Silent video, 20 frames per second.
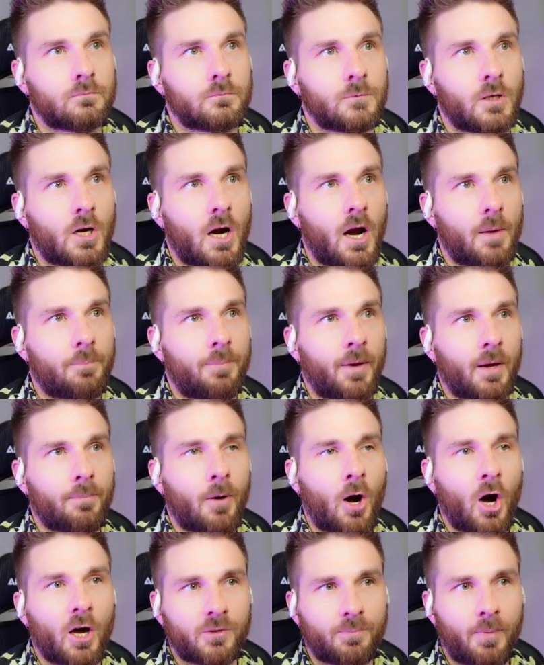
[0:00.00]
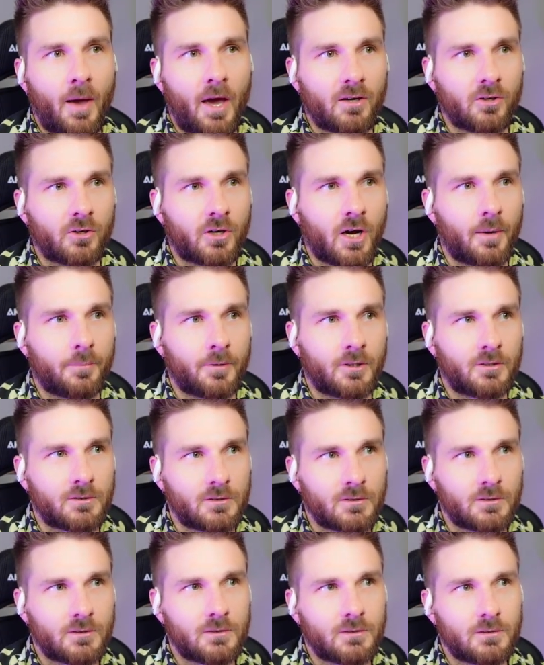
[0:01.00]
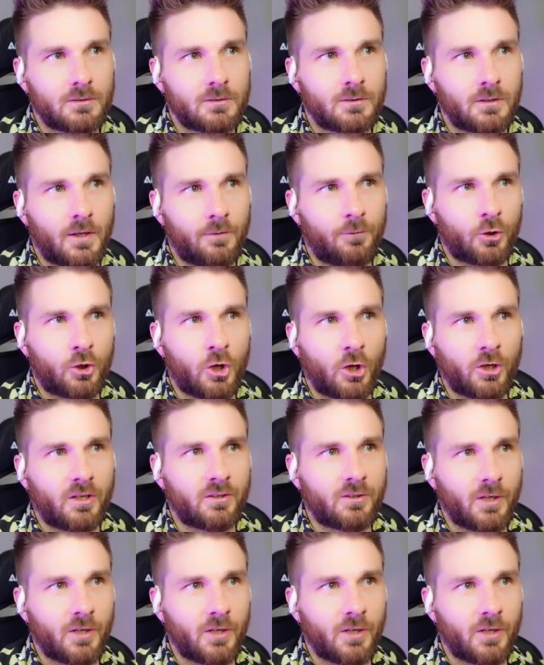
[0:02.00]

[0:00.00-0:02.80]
Alright, big boss battle coming. If you couldn't